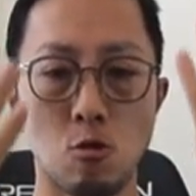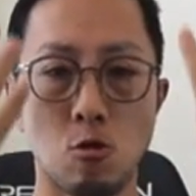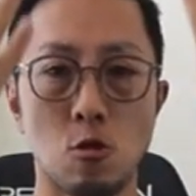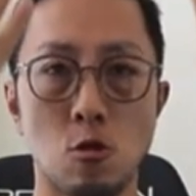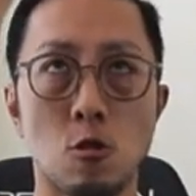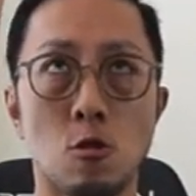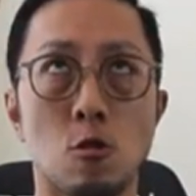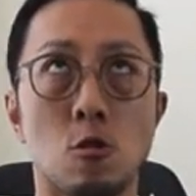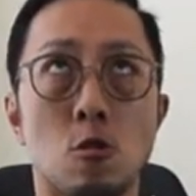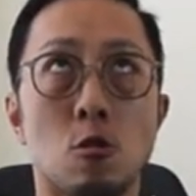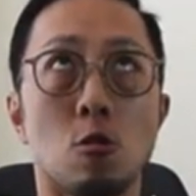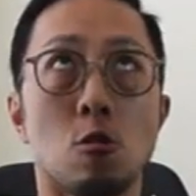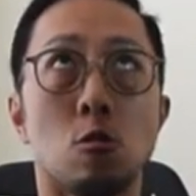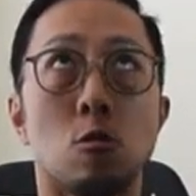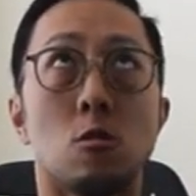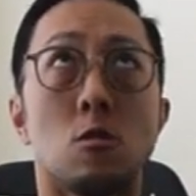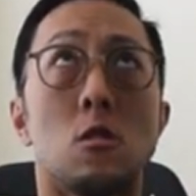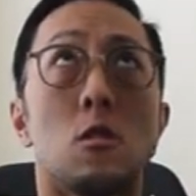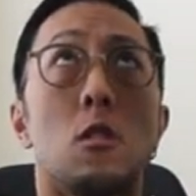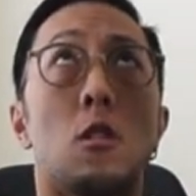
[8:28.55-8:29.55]
So again,
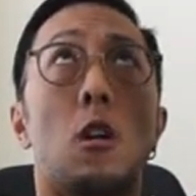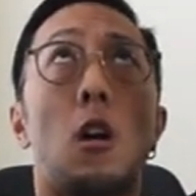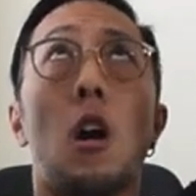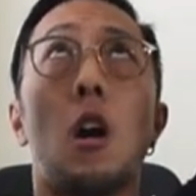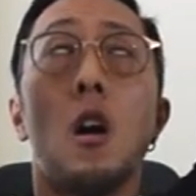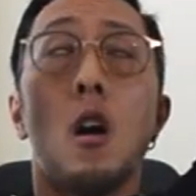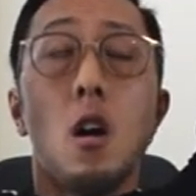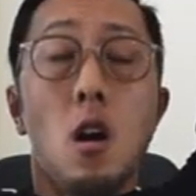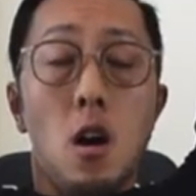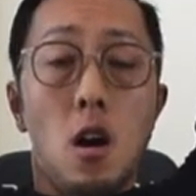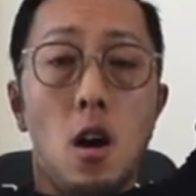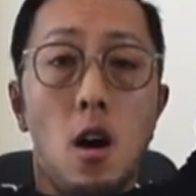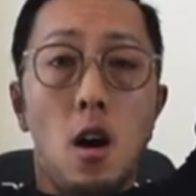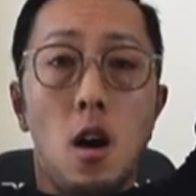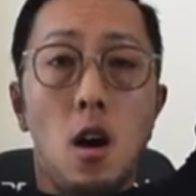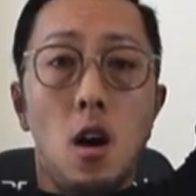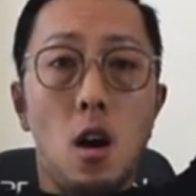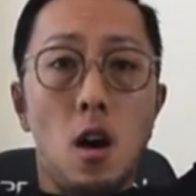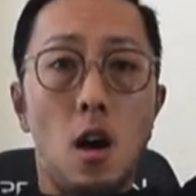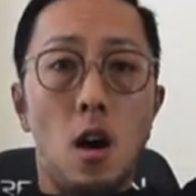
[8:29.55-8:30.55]
perform for
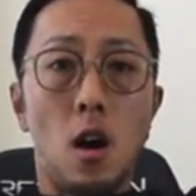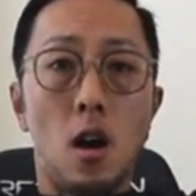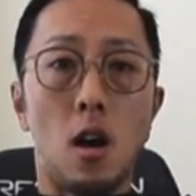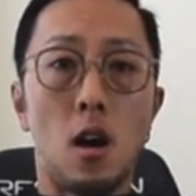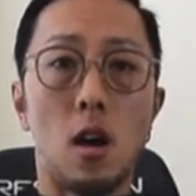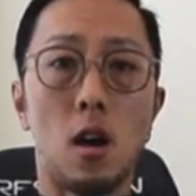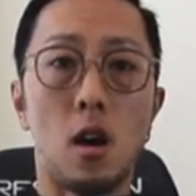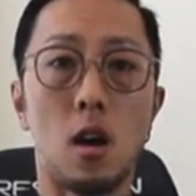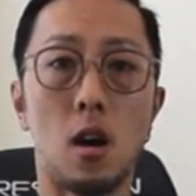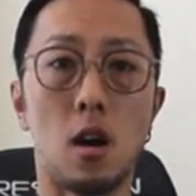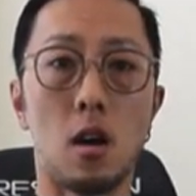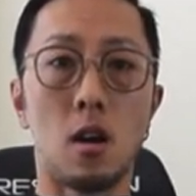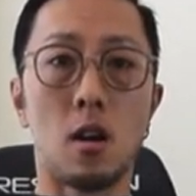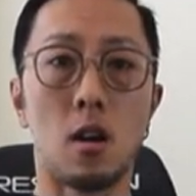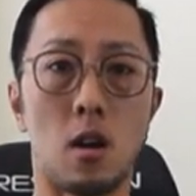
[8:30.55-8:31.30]
30 seconds